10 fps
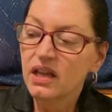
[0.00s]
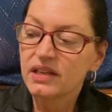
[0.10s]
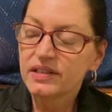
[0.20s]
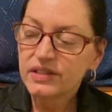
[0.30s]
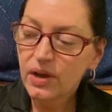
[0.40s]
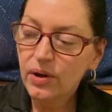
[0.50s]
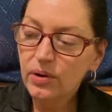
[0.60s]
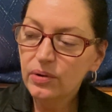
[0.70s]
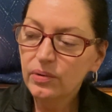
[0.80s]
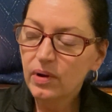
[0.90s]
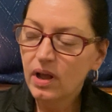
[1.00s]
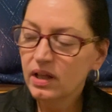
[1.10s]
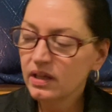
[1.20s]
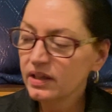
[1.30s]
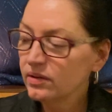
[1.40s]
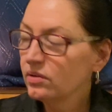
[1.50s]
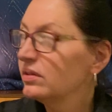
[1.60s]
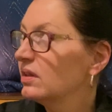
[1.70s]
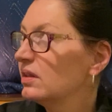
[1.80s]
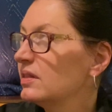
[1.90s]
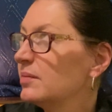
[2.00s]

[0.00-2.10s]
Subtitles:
So the